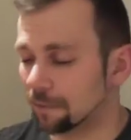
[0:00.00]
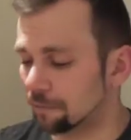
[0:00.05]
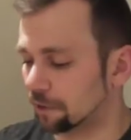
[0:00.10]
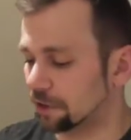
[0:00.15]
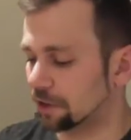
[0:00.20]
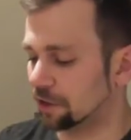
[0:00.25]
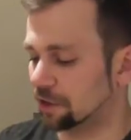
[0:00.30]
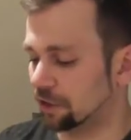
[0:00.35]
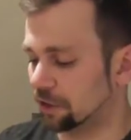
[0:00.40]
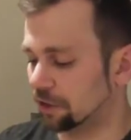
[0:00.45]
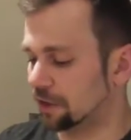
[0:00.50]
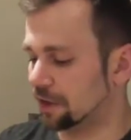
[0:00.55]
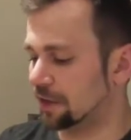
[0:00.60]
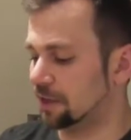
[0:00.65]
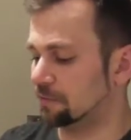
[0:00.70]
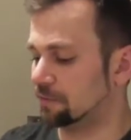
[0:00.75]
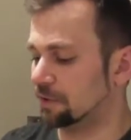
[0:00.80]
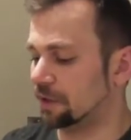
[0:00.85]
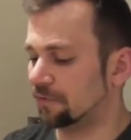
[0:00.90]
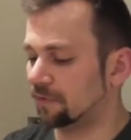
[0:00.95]
I'm gonna do
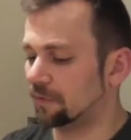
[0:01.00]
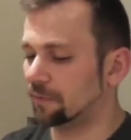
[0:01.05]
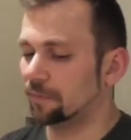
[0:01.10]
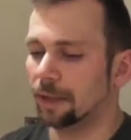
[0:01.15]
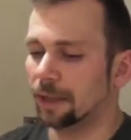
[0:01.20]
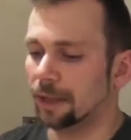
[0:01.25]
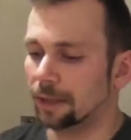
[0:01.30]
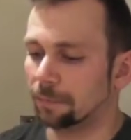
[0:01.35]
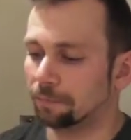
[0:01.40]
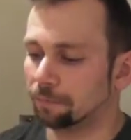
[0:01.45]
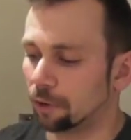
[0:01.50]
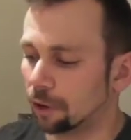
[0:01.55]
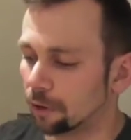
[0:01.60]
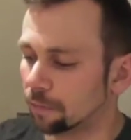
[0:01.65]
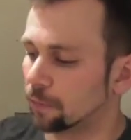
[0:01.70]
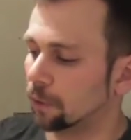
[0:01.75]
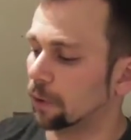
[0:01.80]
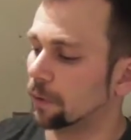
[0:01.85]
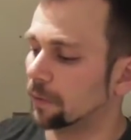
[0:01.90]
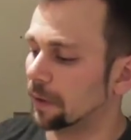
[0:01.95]
is whenever I
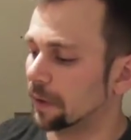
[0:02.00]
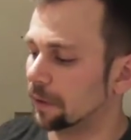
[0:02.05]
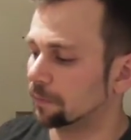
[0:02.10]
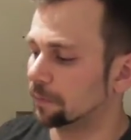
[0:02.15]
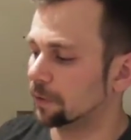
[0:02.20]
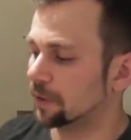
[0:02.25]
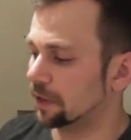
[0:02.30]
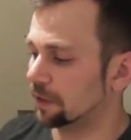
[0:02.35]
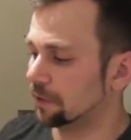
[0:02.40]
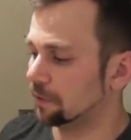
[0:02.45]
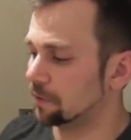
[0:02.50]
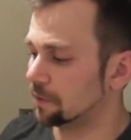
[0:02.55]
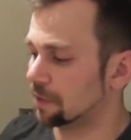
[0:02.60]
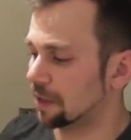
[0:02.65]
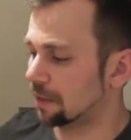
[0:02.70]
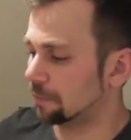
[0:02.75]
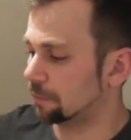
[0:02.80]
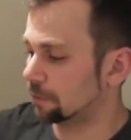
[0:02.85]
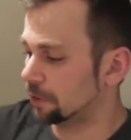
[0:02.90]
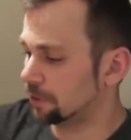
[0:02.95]
part boil my potatoes,
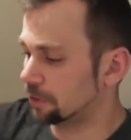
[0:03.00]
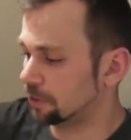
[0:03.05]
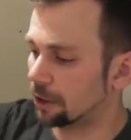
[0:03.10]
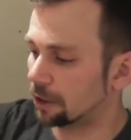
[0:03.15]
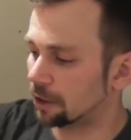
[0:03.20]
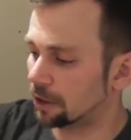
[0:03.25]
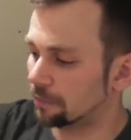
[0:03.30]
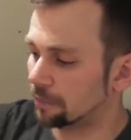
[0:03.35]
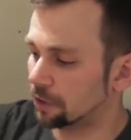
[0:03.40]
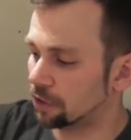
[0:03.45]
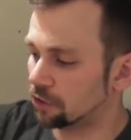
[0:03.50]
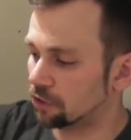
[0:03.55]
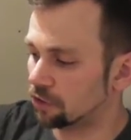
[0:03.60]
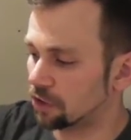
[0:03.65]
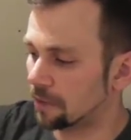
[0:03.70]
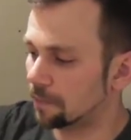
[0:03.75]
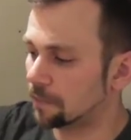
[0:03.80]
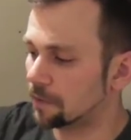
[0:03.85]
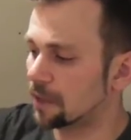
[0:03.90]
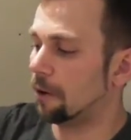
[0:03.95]
I'm gonna cut them into
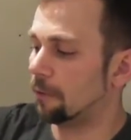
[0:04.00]
chips,